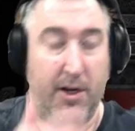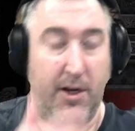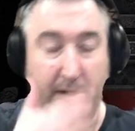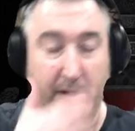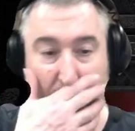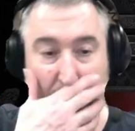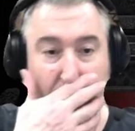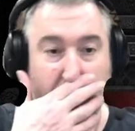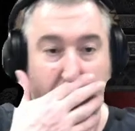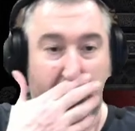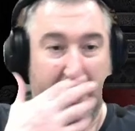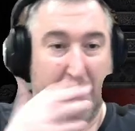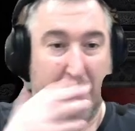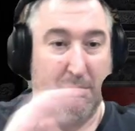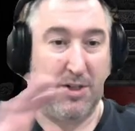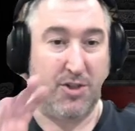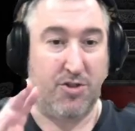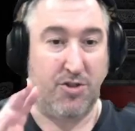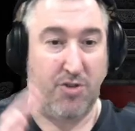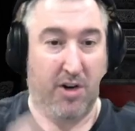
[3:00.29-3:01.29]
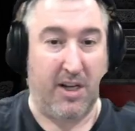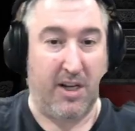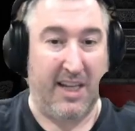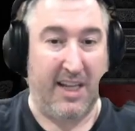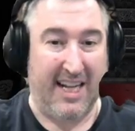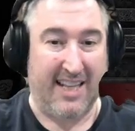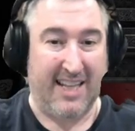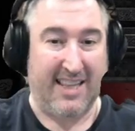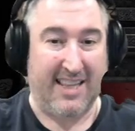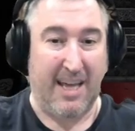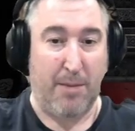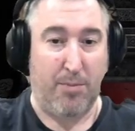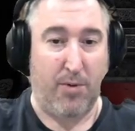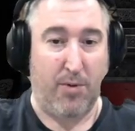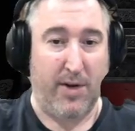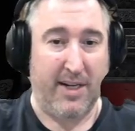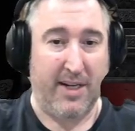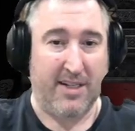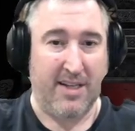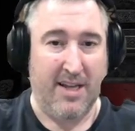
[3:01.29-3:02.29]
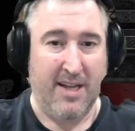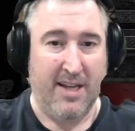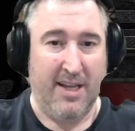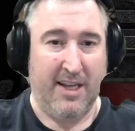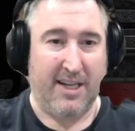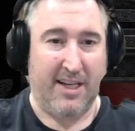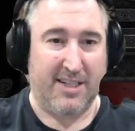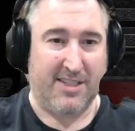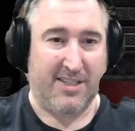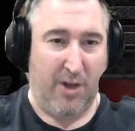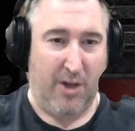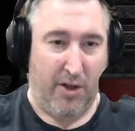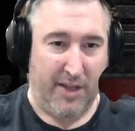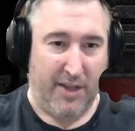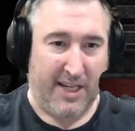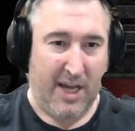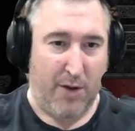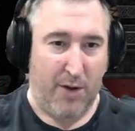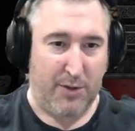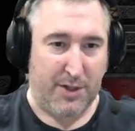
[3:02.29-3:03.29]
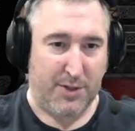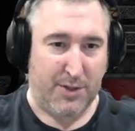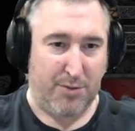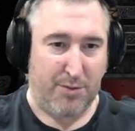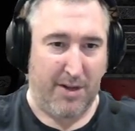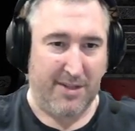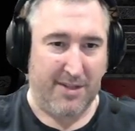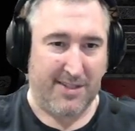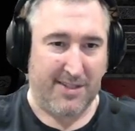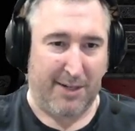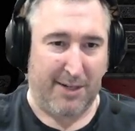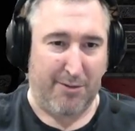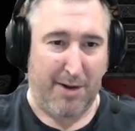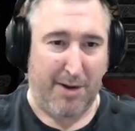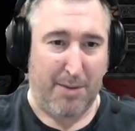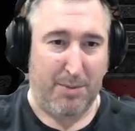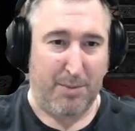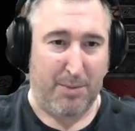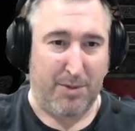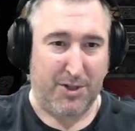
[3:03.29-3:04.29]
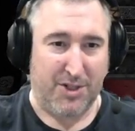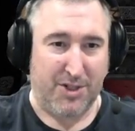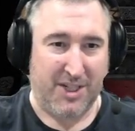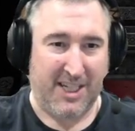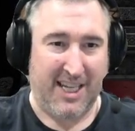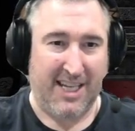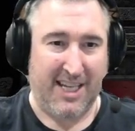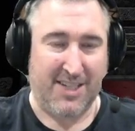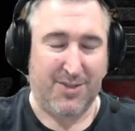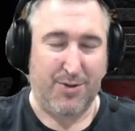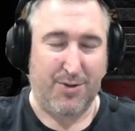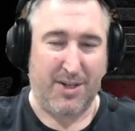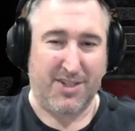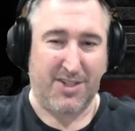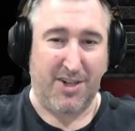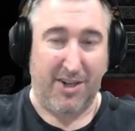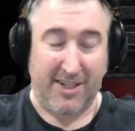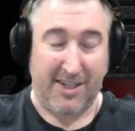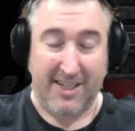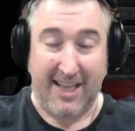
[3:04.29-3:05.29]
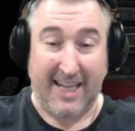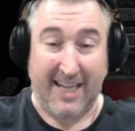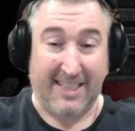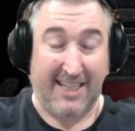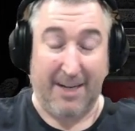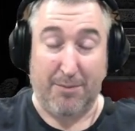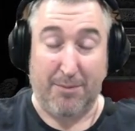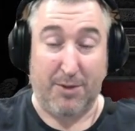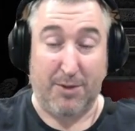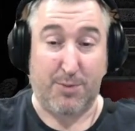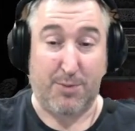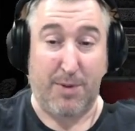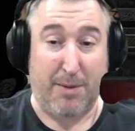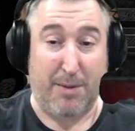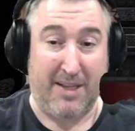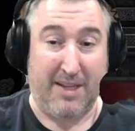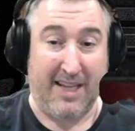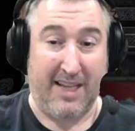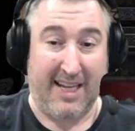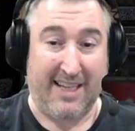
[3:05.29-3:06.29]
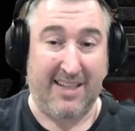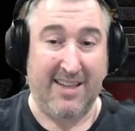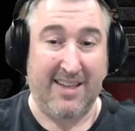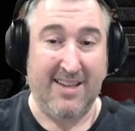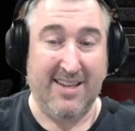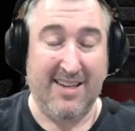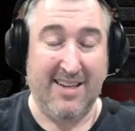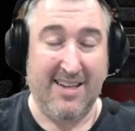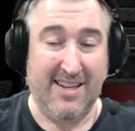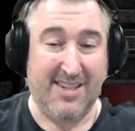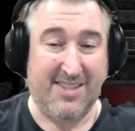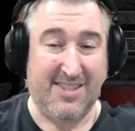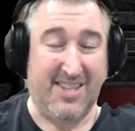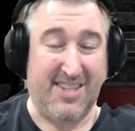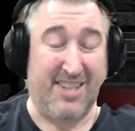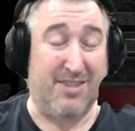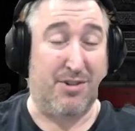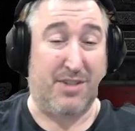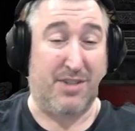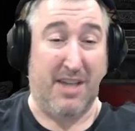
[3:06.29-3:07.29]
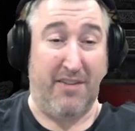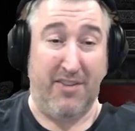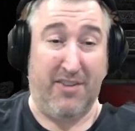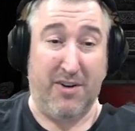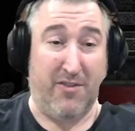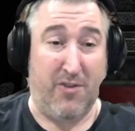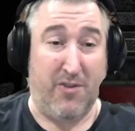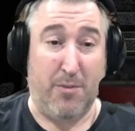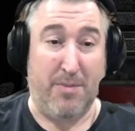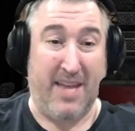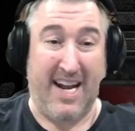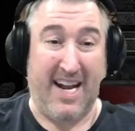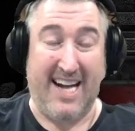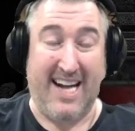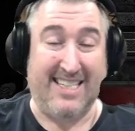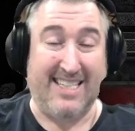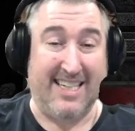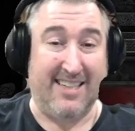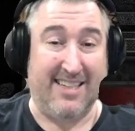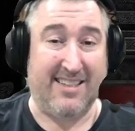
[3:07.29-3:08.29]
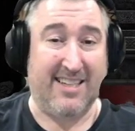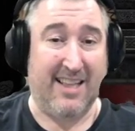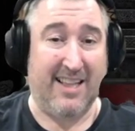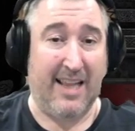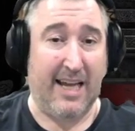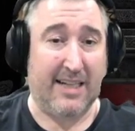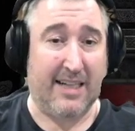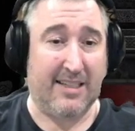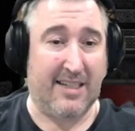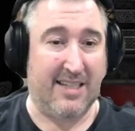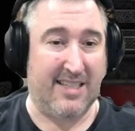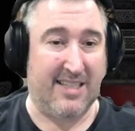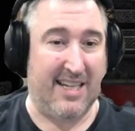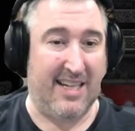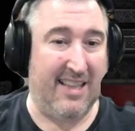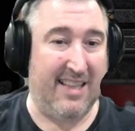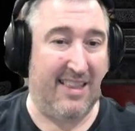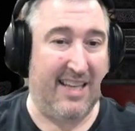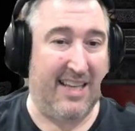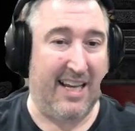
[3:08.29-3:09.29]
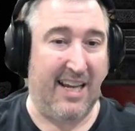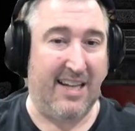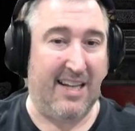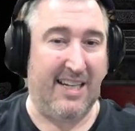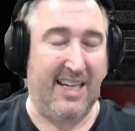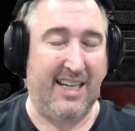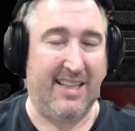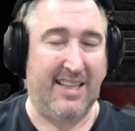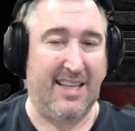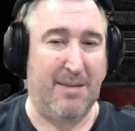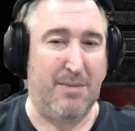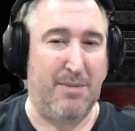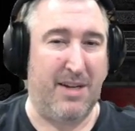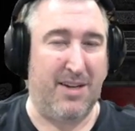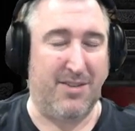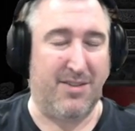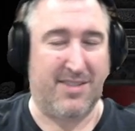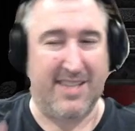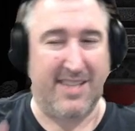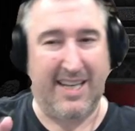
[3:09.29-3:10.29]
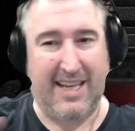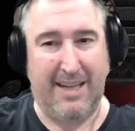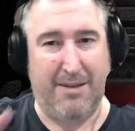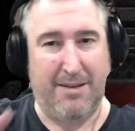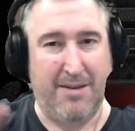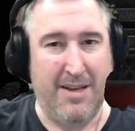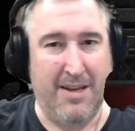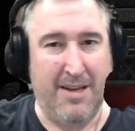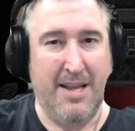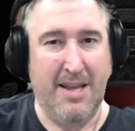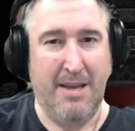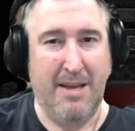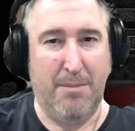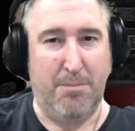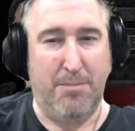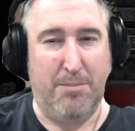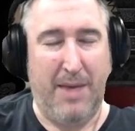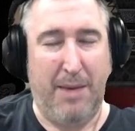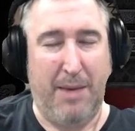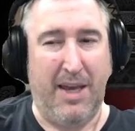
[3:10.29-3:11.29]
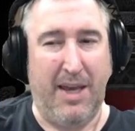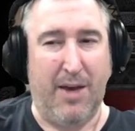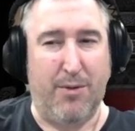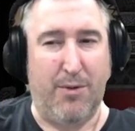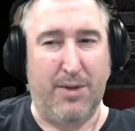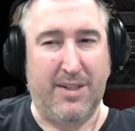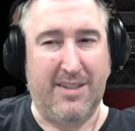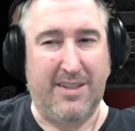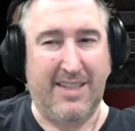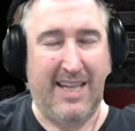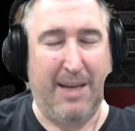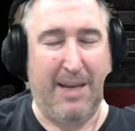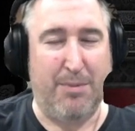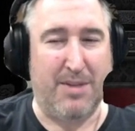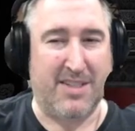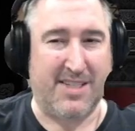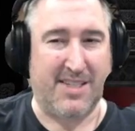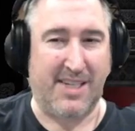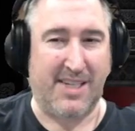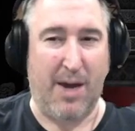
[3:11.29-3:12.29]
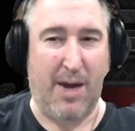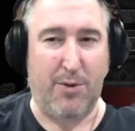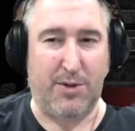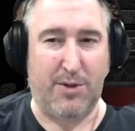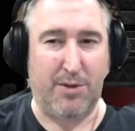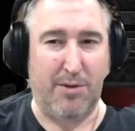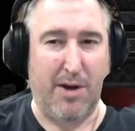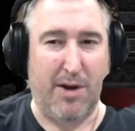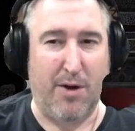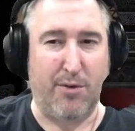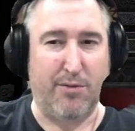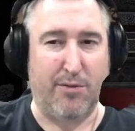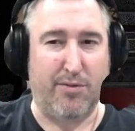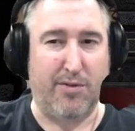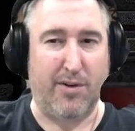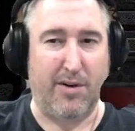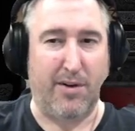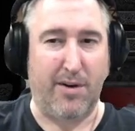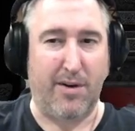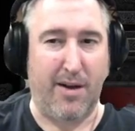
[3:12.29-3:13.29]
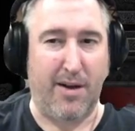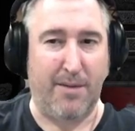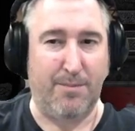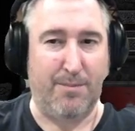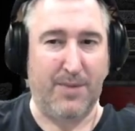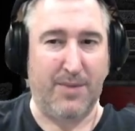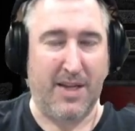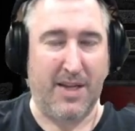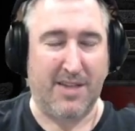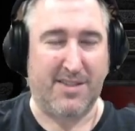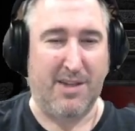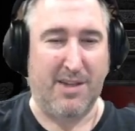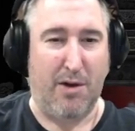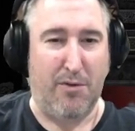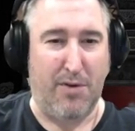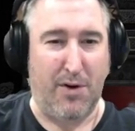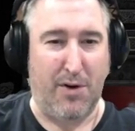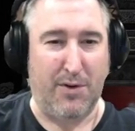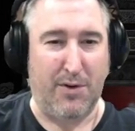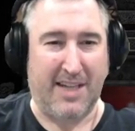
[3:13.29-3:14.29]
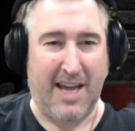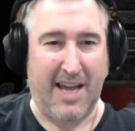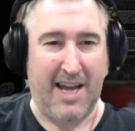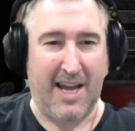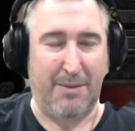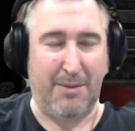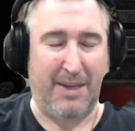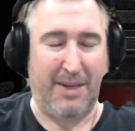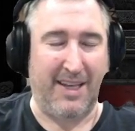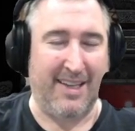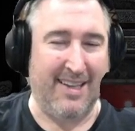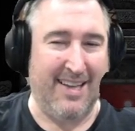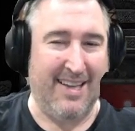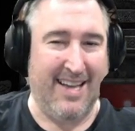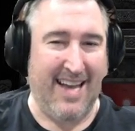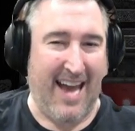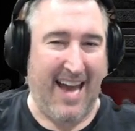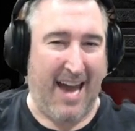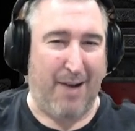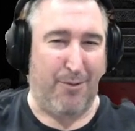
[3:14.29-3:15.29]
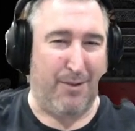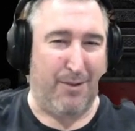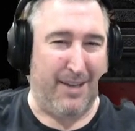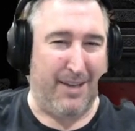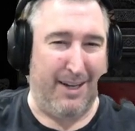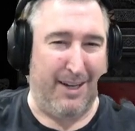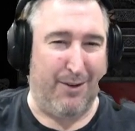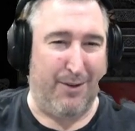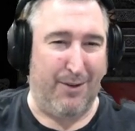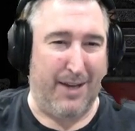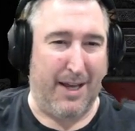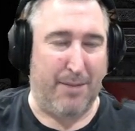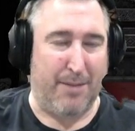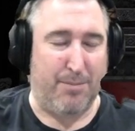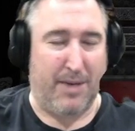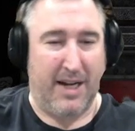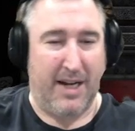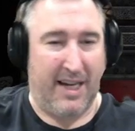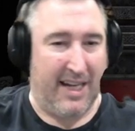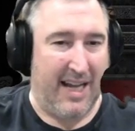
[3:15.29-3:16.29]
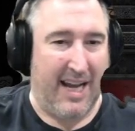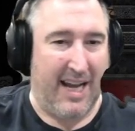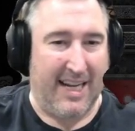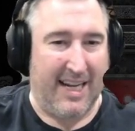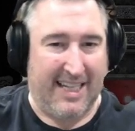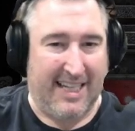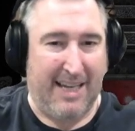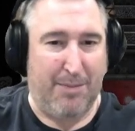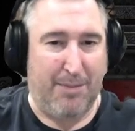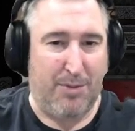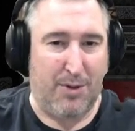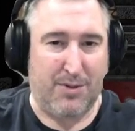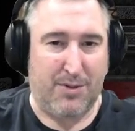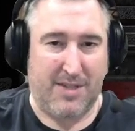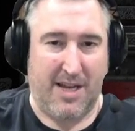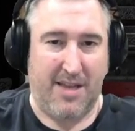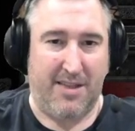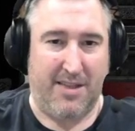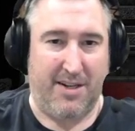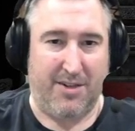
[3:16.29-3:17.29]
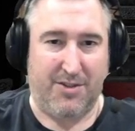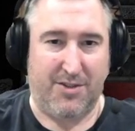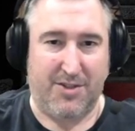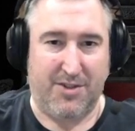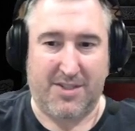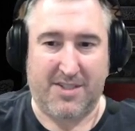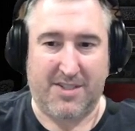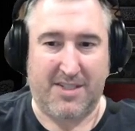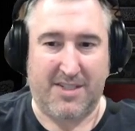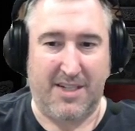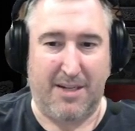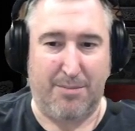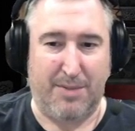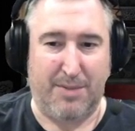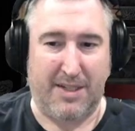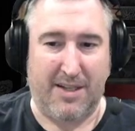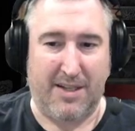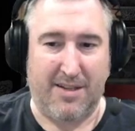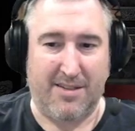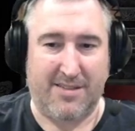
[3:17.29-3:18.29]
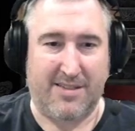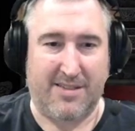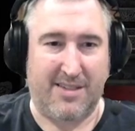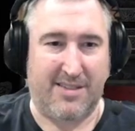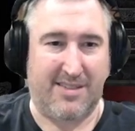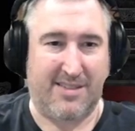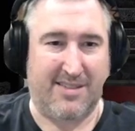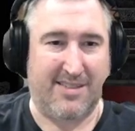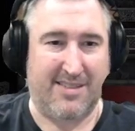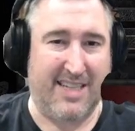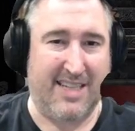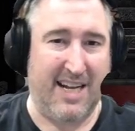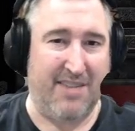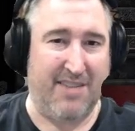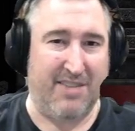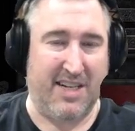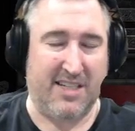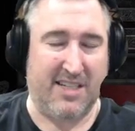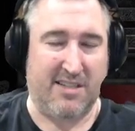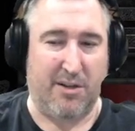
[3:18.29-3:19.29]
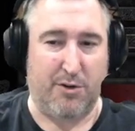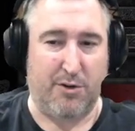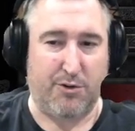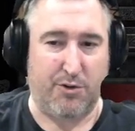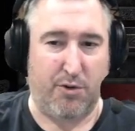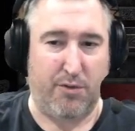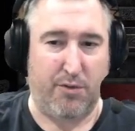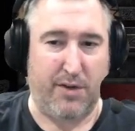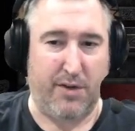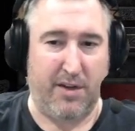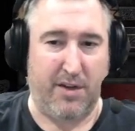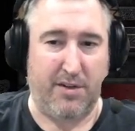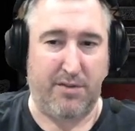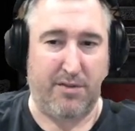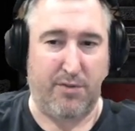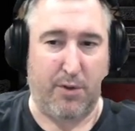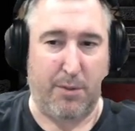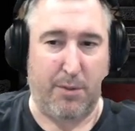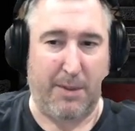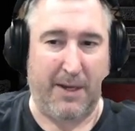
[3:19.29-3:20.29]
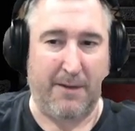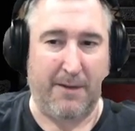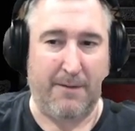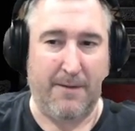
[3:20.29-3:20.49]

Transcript: Usually I've been struggling at that point. You can see all the Countess runs. I grabbed a bunch of keys, so I started collecting them. There's probably like 6 or 7 of them that I didn't collect because I didn't think I'd need them, and I was thinking maybe I would keep this account around for a self-found economy. I don't really know yet, but I'm gonna keep those on there just because it's kind of a nice little trophy hunt for me.